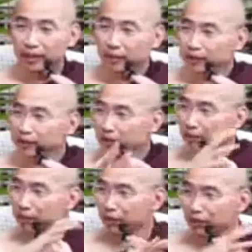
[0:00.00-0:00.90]
you have to
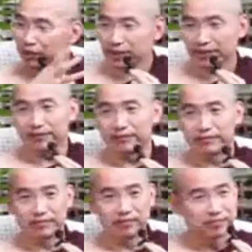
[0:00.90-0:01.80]
assemble yourself.
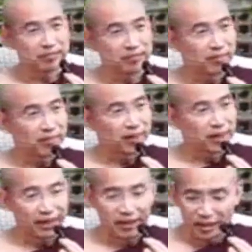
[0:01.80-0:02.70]

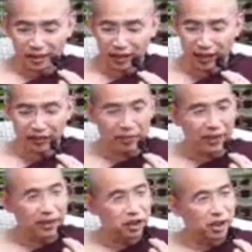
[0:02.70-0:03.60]
You can
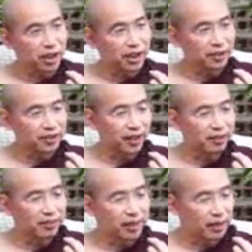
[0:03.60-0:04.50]
buy a chair, you
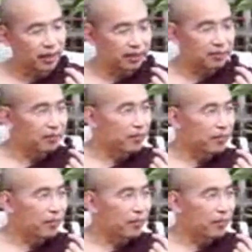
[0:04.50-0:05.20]
can buy